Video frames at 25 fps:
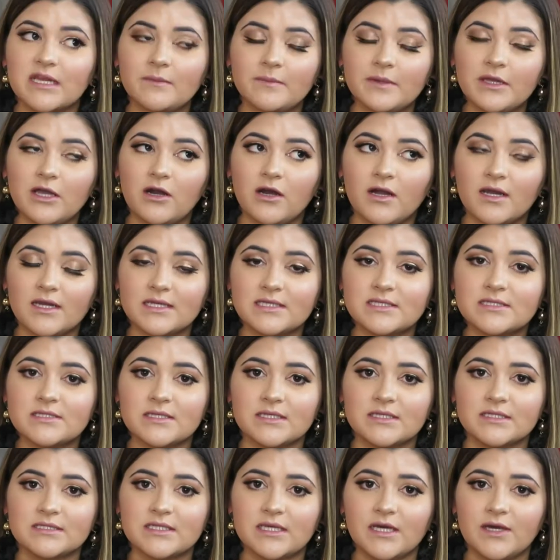going to be honest
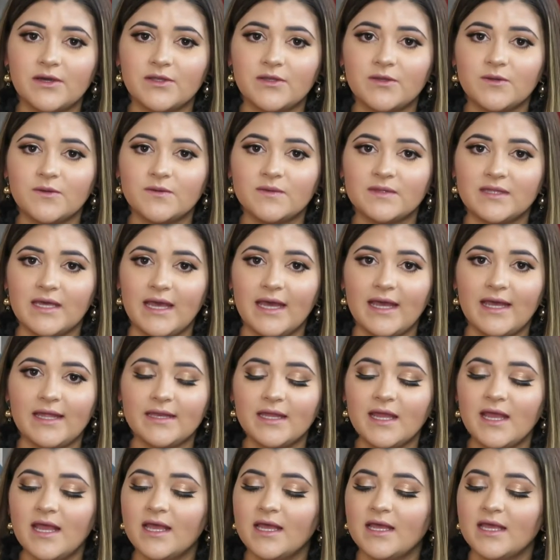and tell you that
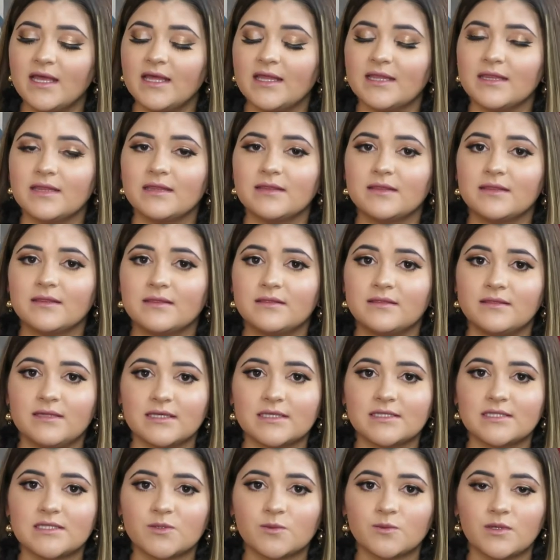
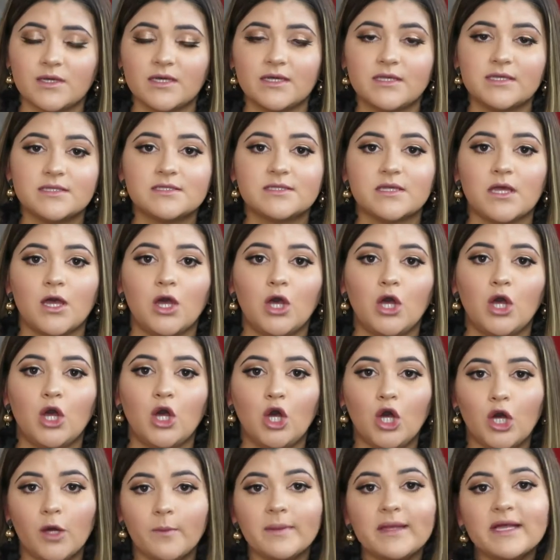this was
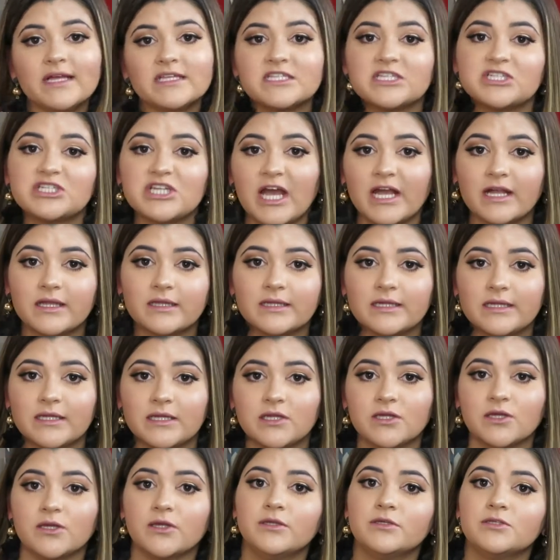all because of Jaclyn
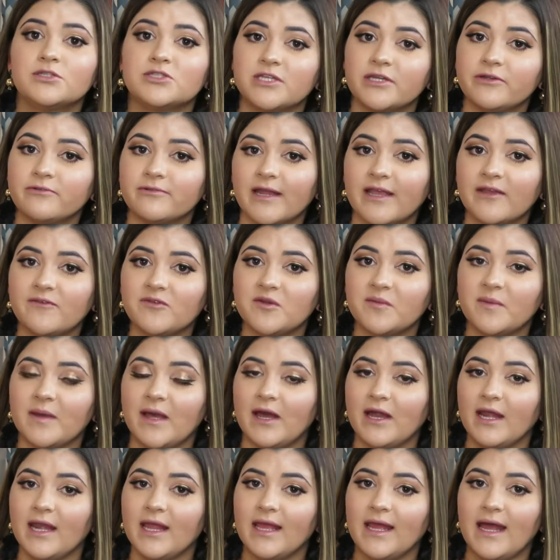Hill. She raved
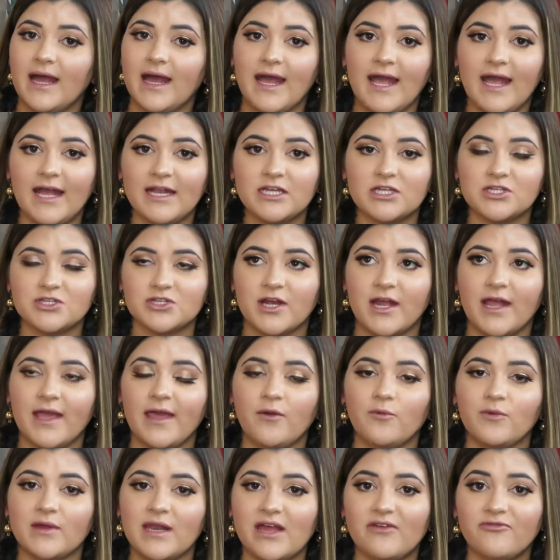about it. I had to try
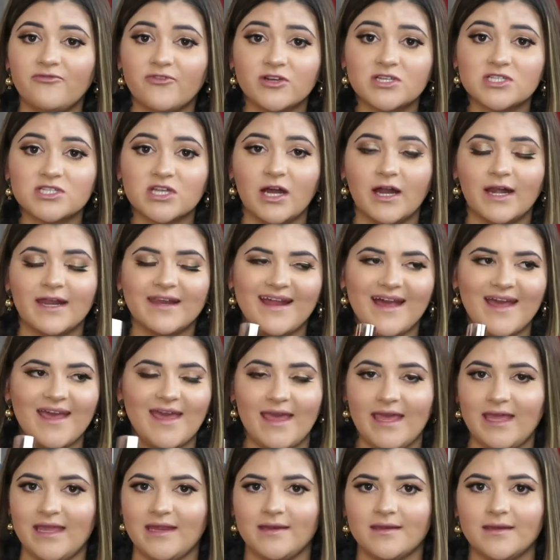it. When I first got it, I
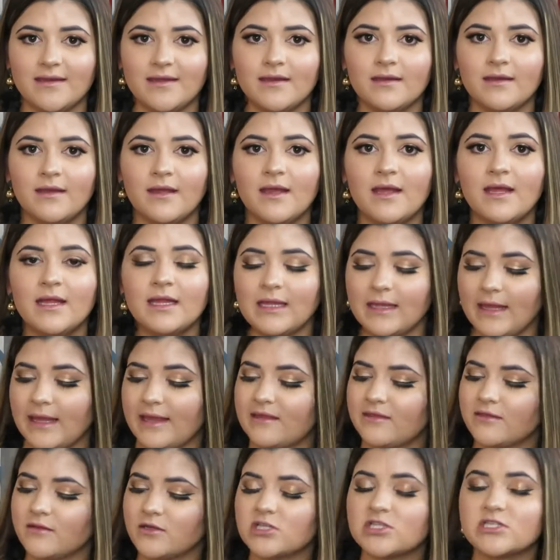hated it.
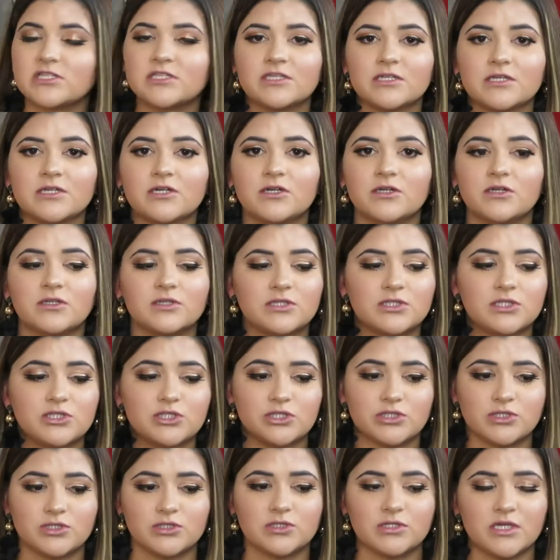Like, there's still
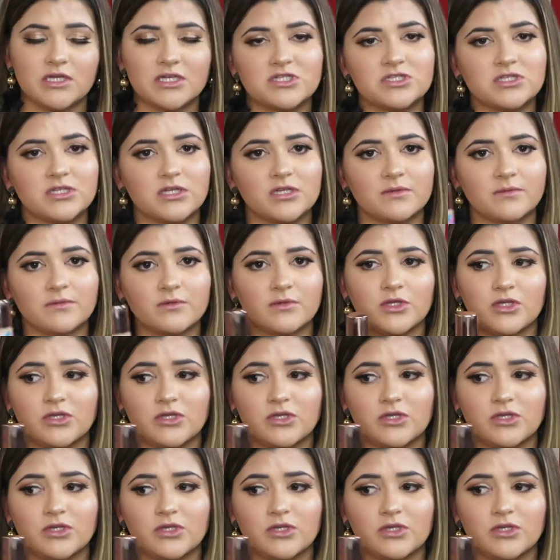such a